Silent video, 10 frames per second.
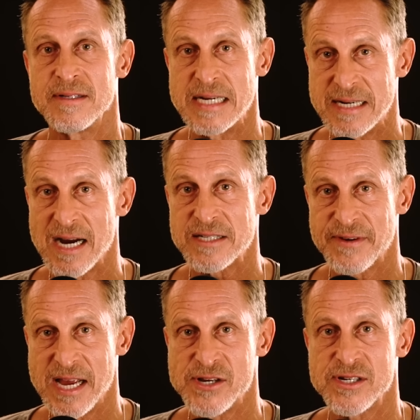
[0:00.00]

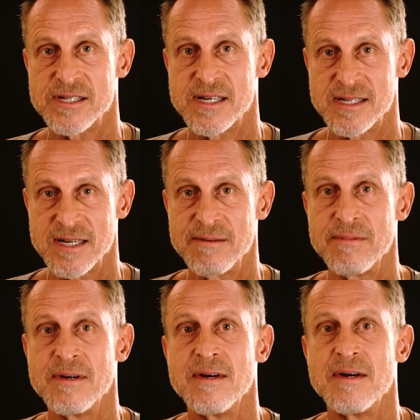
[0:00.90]
detoxification
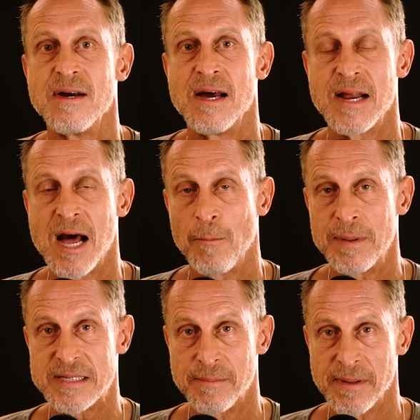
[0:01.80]
system and
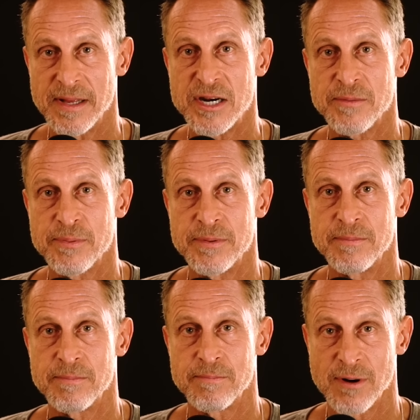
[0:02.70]
help its ability to
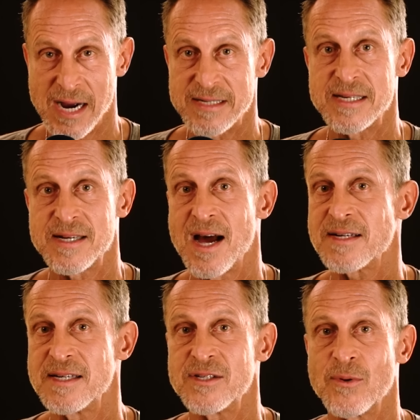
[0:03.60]
process
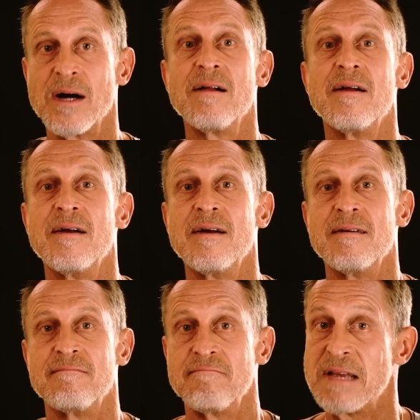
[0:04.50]
toxins? Well,
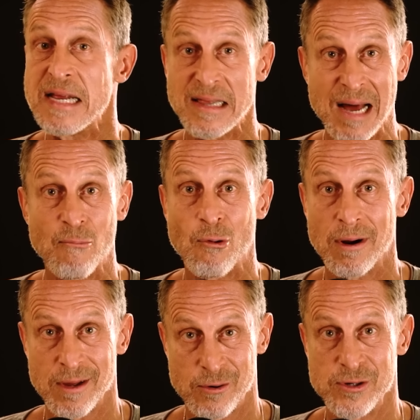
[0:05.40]
eat a lot more
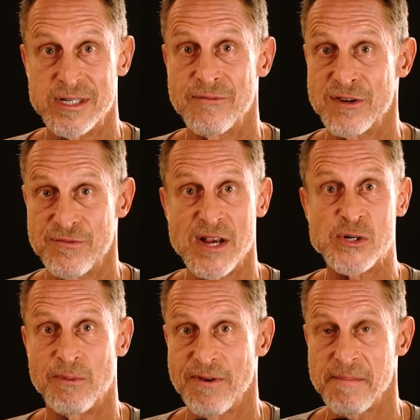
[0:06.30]
of the cruciferous
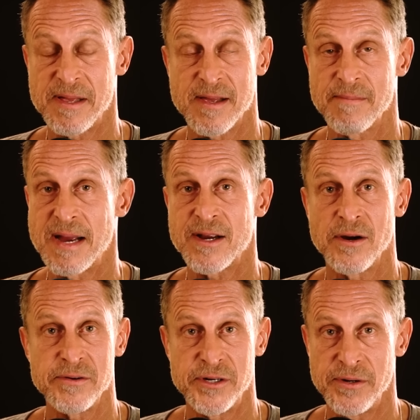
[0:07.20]
vegetable family. They're my
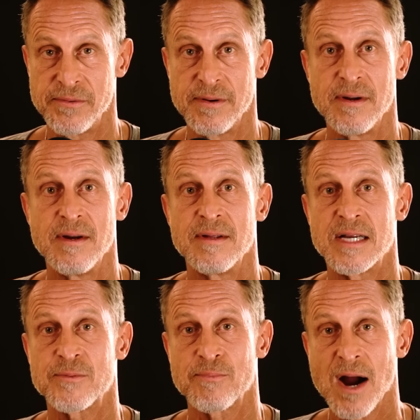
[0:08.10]
go to.
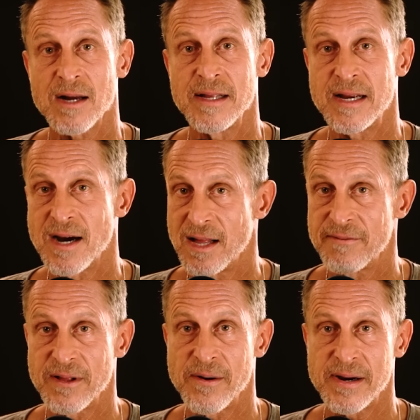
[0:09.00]
That's broccoli,
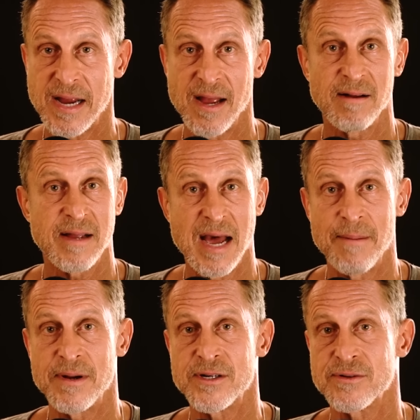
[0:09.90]
cauliflower, kale,
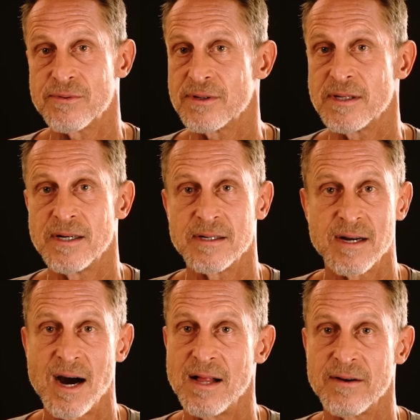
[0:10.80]
cabbage, arugula,
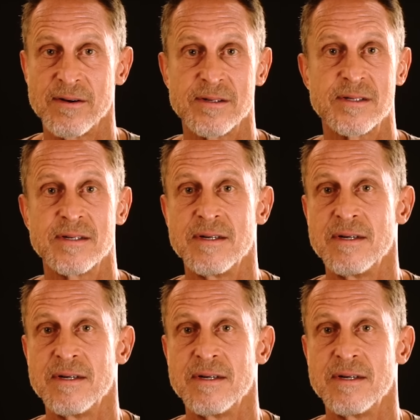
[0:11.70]
collards,